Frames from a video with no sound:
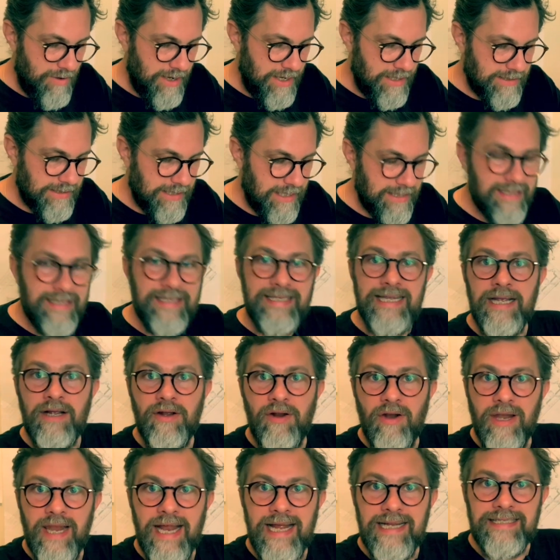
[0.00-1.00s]
is a
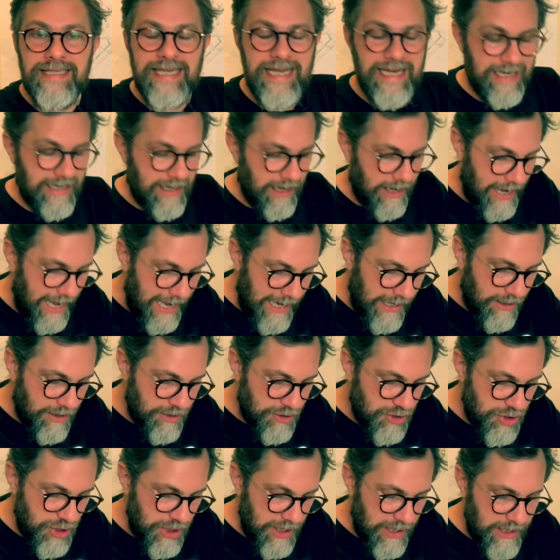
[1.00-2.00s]
single let in
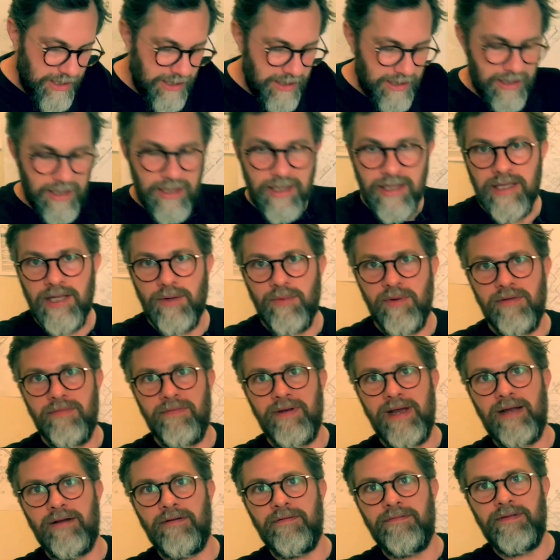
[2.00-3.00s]
Lancashire that we
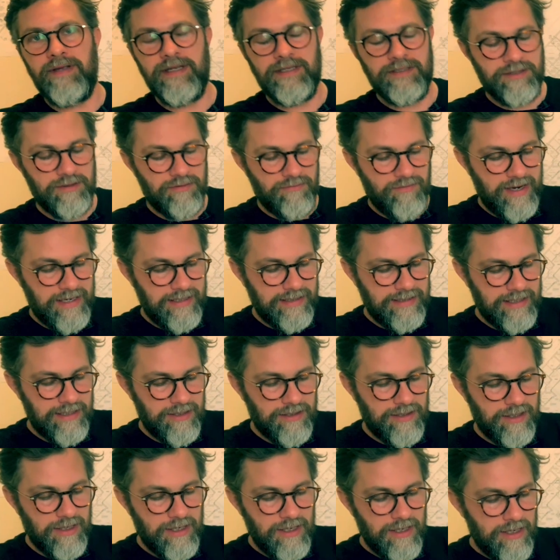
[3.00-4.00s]
found, fixed, and rented.